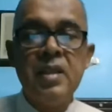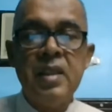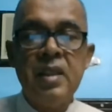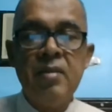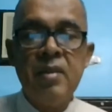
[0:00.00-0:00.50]

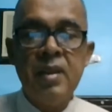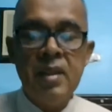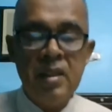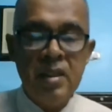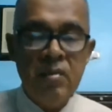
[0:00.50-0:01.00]

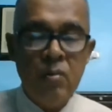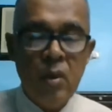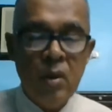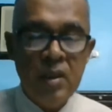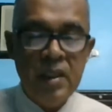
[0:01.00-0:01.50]
significant
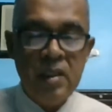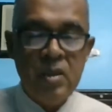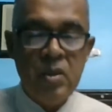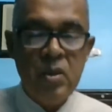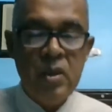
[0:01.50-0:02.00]

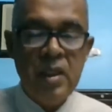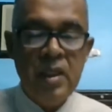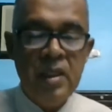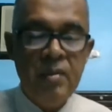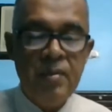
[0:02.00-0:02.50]
importance to
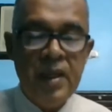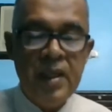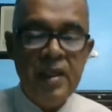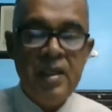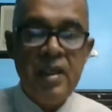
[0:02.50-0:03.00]
the
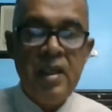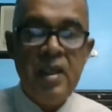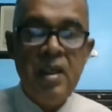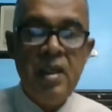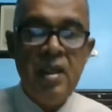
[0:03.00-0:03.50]
parenteral